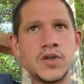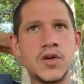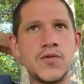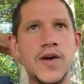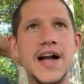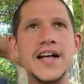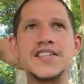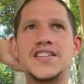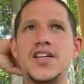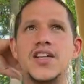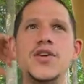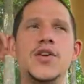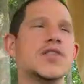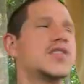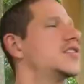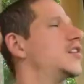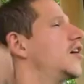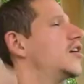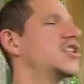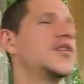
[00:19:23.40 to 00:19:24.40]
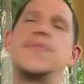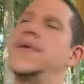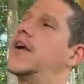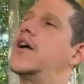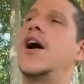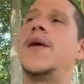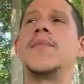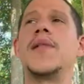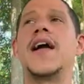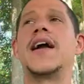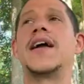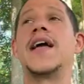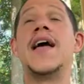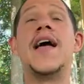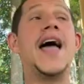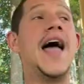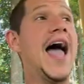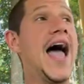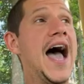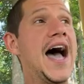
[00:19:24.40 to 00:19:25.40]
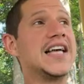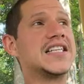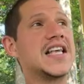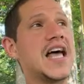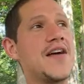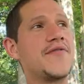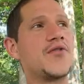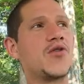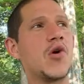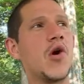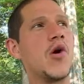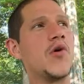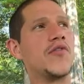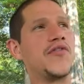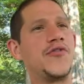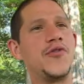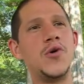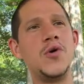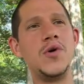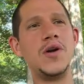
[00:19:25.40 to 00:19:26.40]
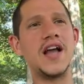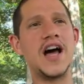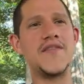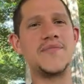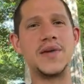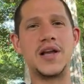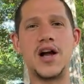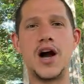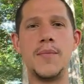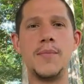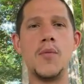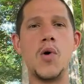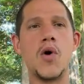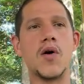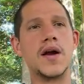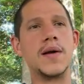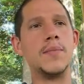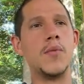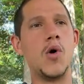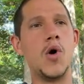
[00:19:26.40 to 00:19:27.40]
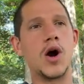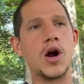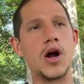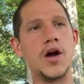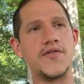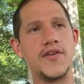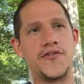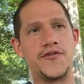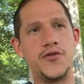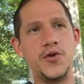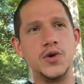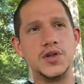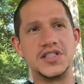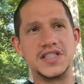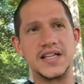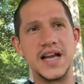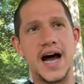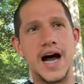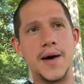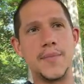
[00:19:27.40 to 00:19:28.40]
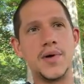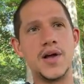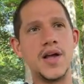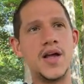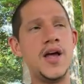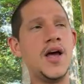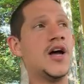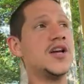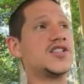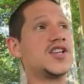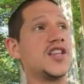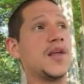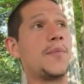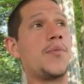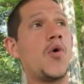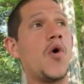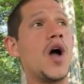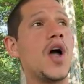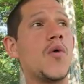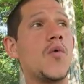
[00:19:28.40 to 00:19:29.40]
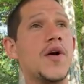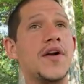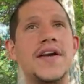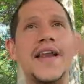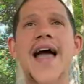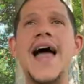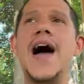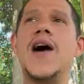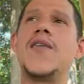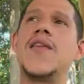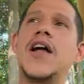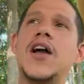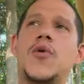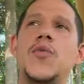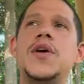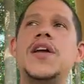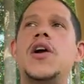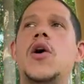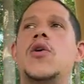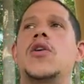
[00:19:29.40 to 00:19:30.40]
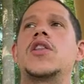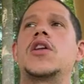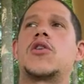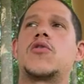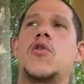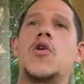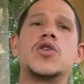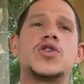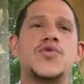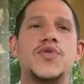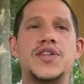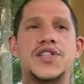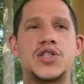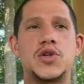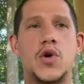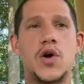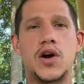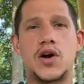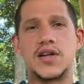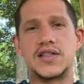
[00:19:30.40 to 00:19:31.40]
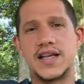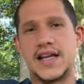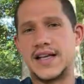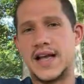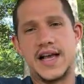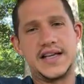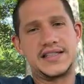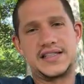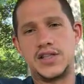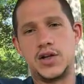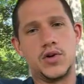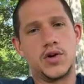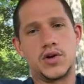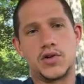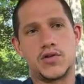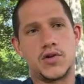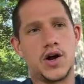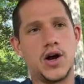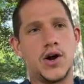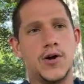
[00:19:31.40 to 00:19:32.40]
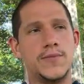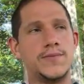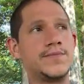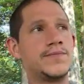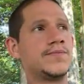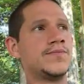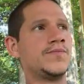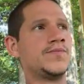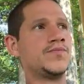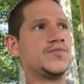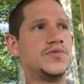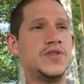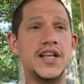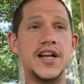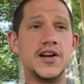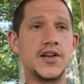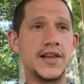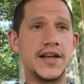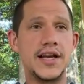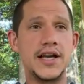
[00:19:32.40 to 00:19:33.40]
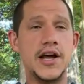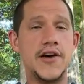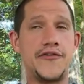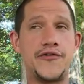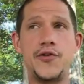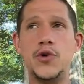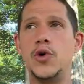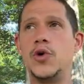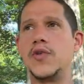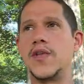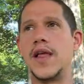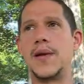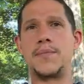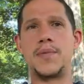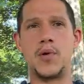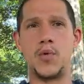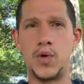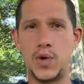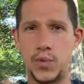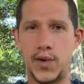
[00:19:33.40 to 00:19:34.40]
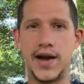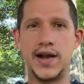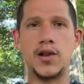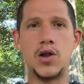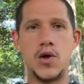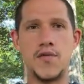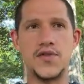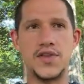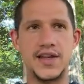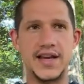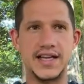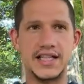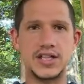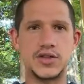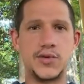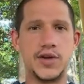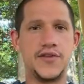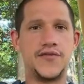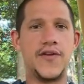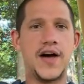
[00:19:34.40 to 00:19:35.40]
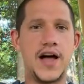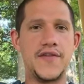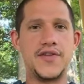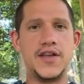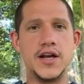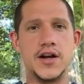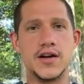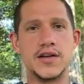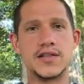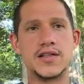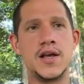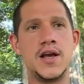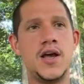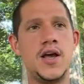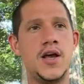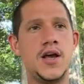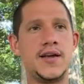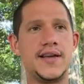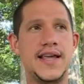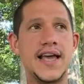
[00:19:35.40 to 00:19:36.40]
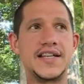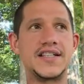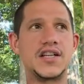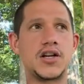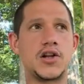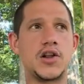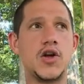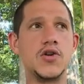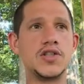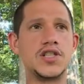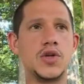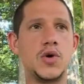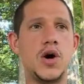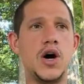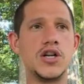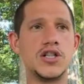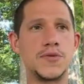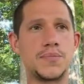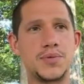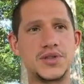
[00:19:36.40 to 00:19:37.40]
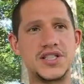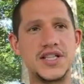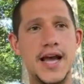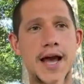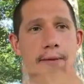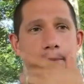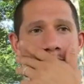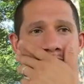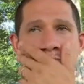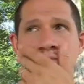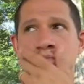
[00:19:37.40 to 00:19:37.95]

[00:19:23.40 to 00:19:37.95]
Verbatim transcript: right so you'll start to become like as i've grown food i've become more and more of a food snob to the point where now like we go to the grocery store because I, I still don't grow nearly enough food like but we will over the next three to five years get to close to 100%